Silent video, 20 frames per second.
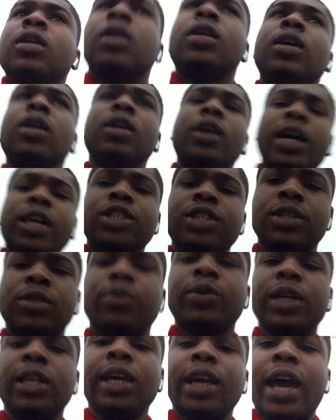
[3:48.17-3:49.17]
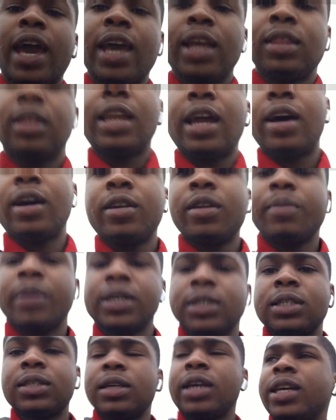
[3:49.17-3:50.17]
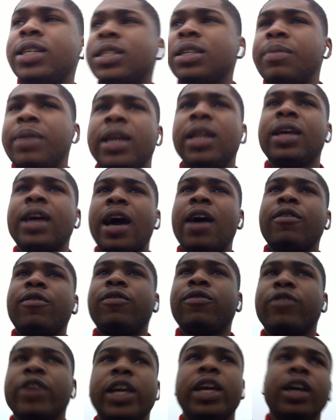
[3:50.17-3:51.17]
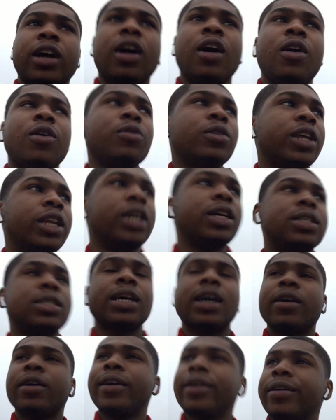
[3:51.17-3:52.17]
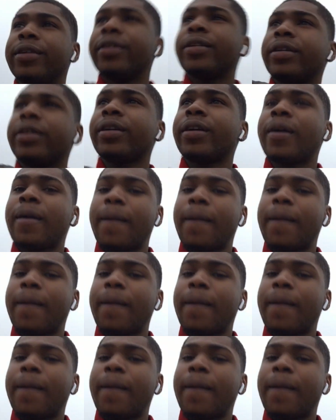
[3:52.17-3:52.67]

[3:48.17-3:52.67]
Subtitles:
I just really hate that I underestimated how freaking cold it is out here.